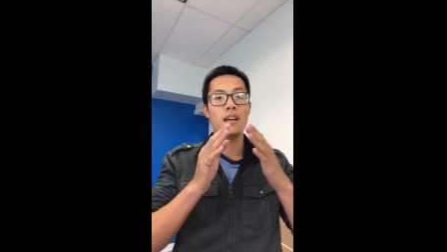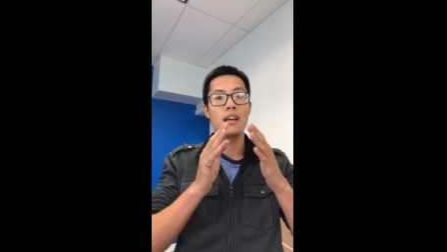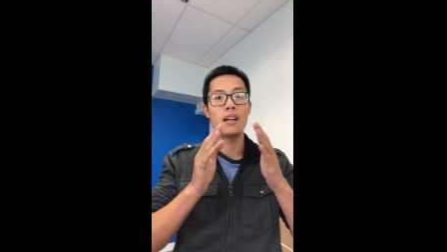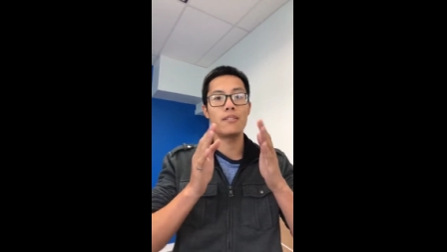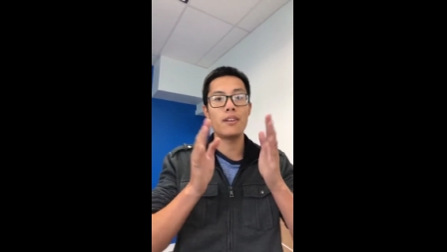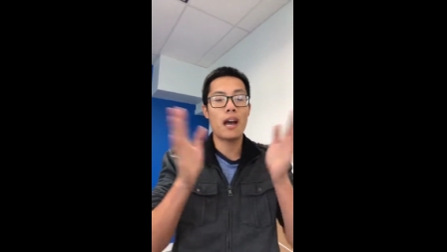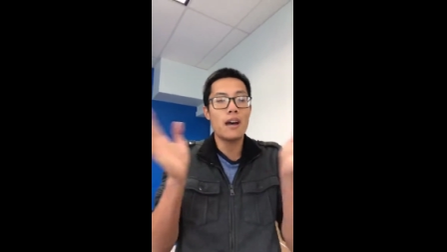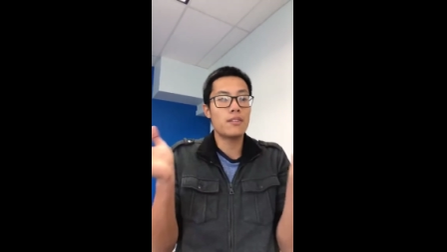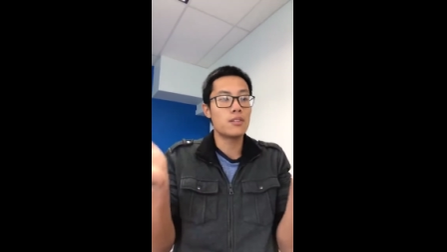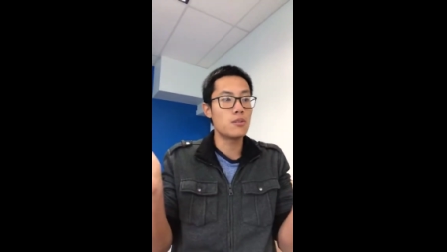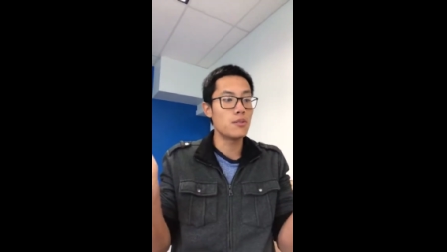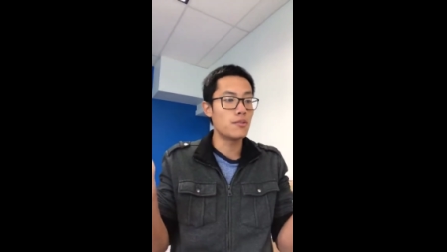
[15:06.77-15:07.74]
And if you have
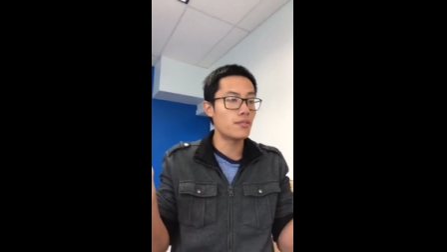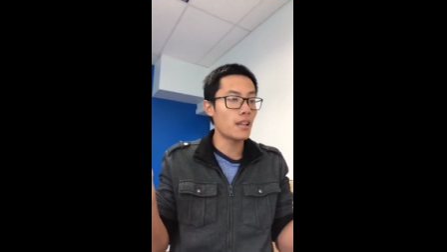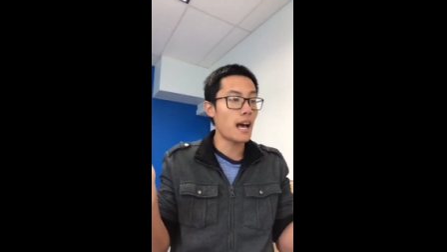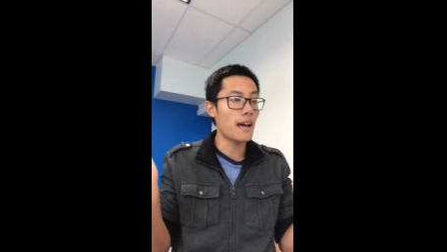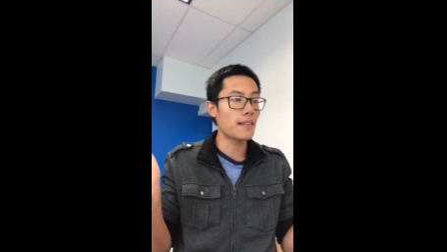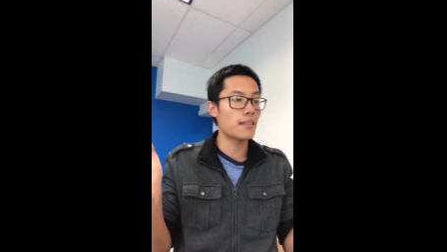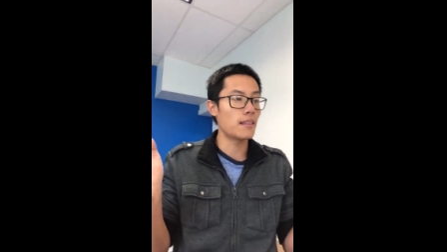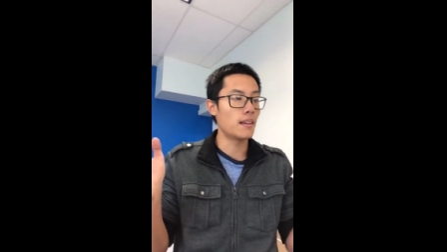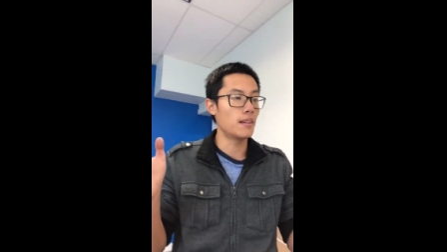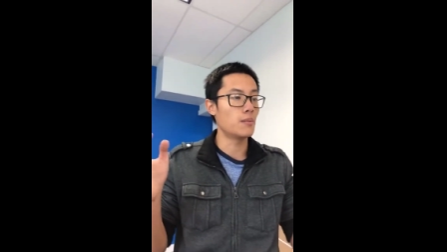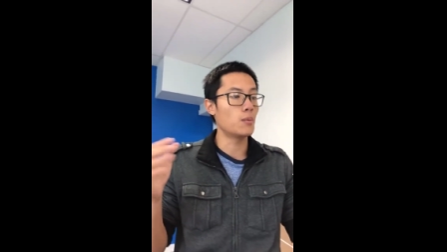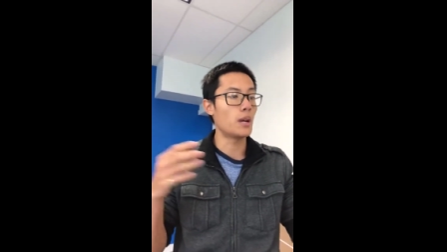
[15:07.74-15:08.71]
it too flat,
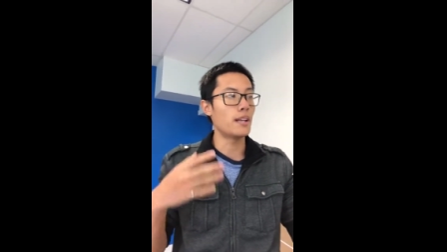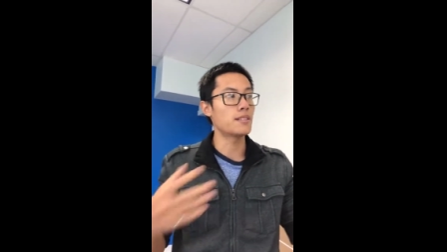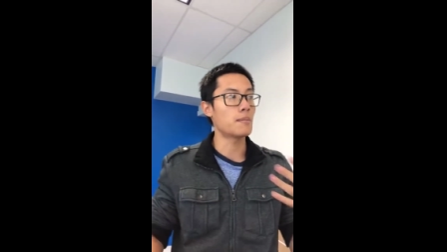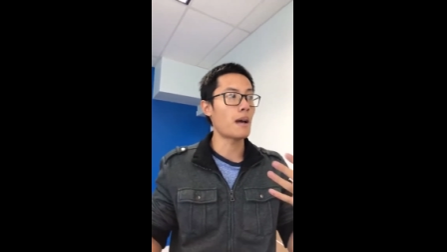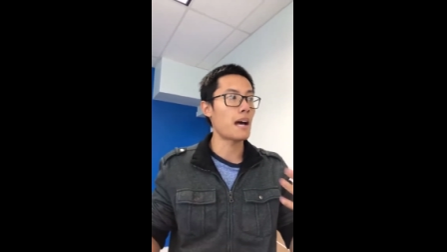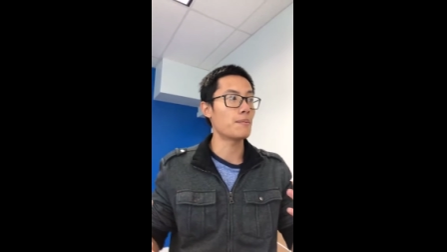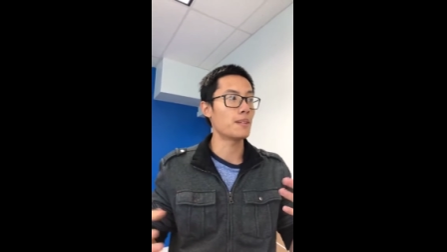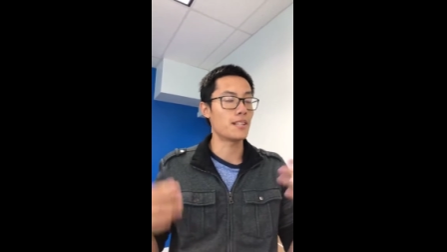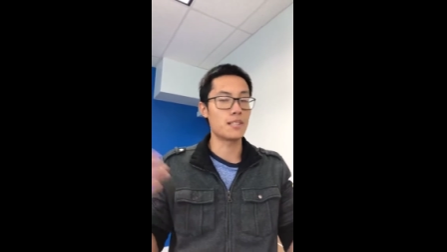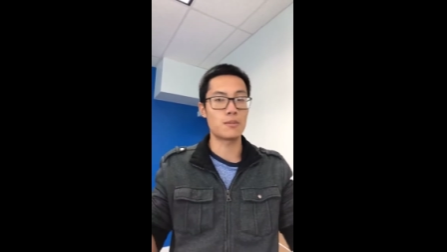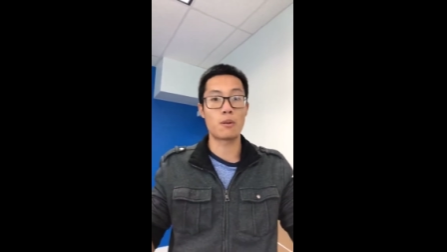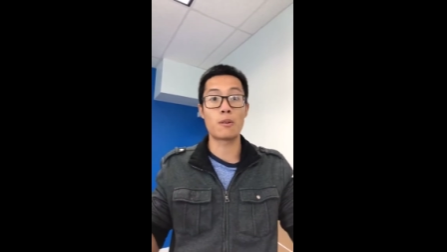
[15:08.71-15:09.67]
then what ends up happening
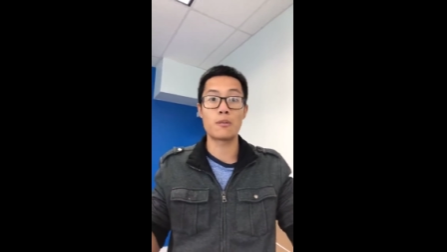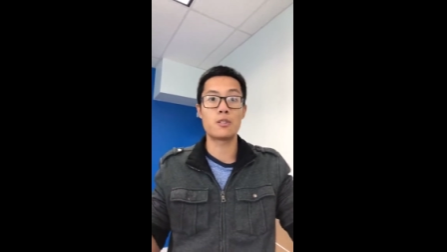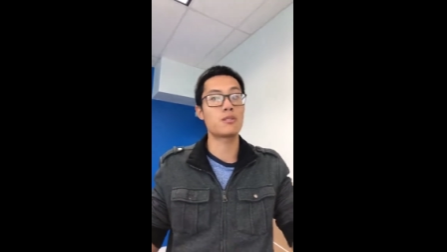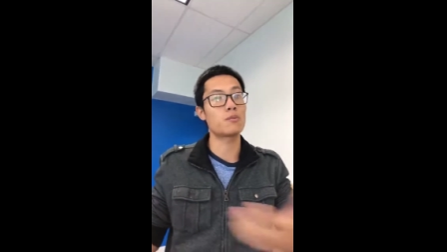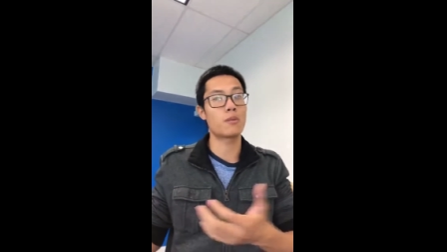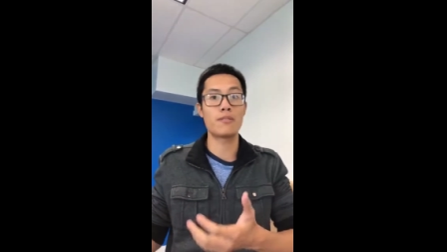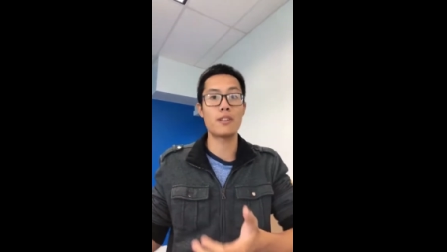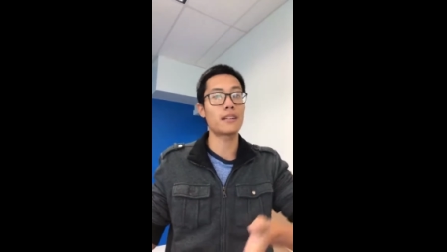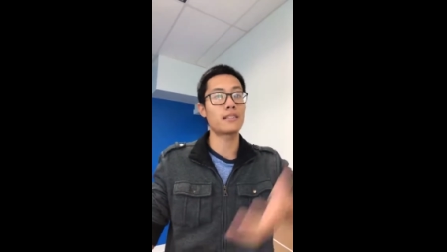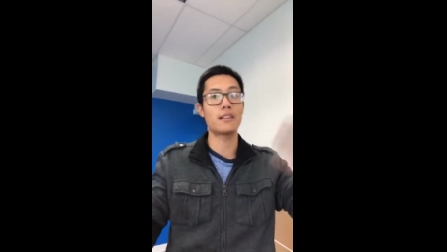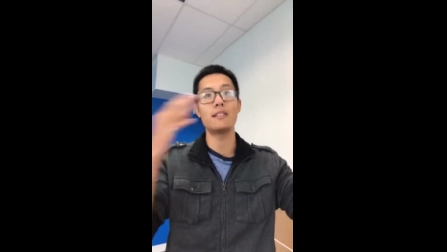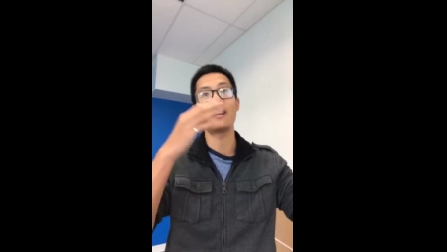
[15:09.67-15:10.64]
is we're just
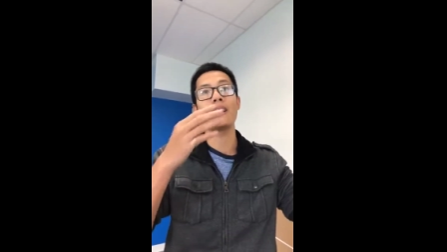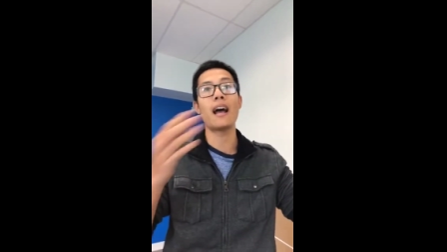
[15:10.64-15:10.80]
reflecting light